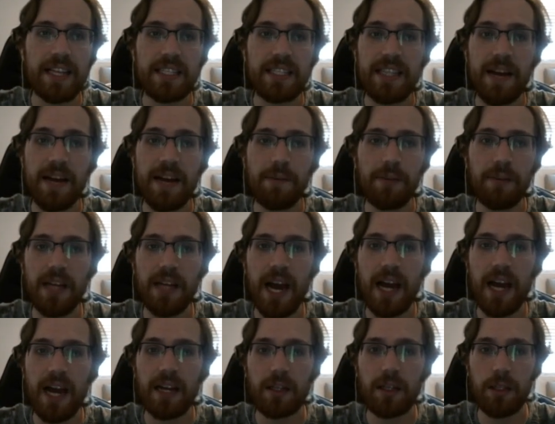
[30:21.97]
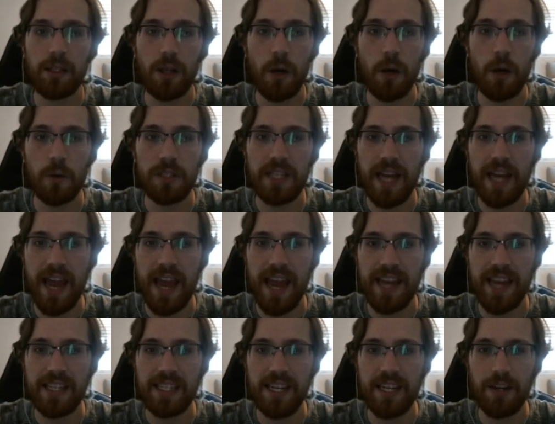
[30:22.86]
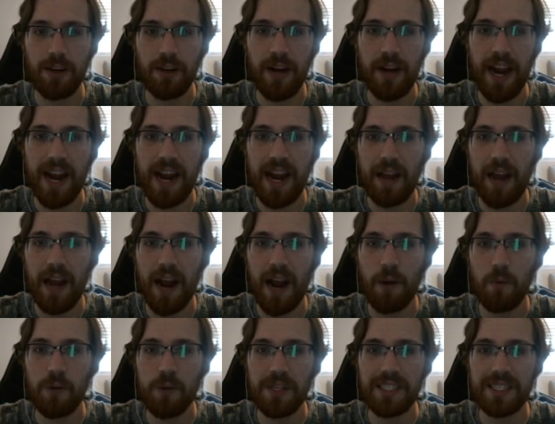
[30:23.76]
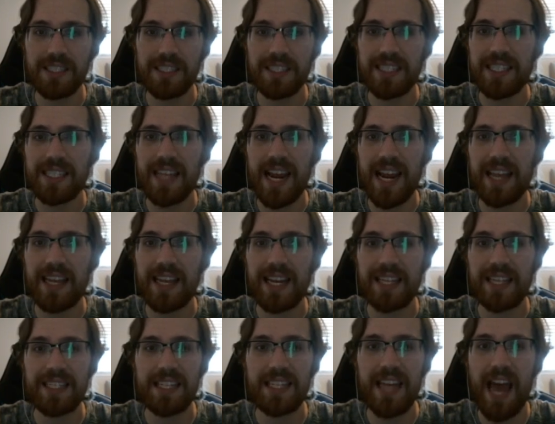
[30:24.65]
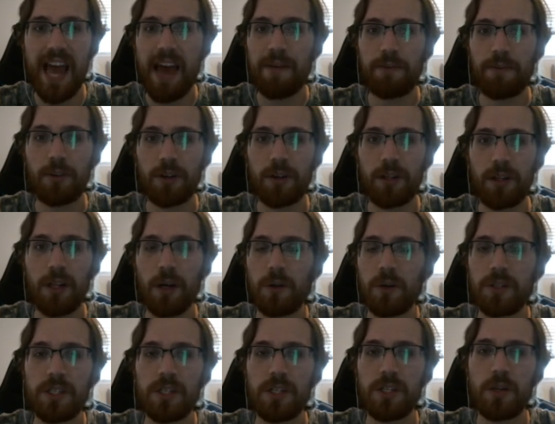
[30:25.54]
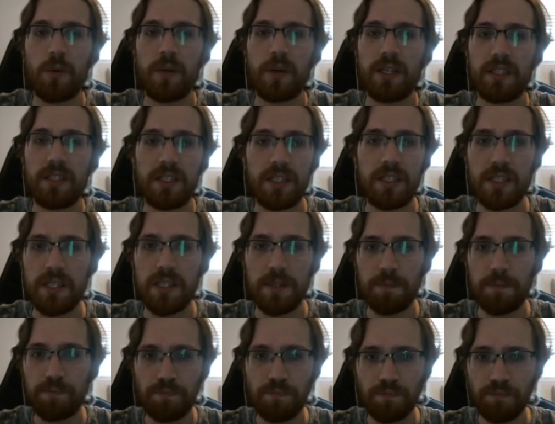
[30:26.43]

definitely not close to A tier, and I wouldn't say that it's ever close to its,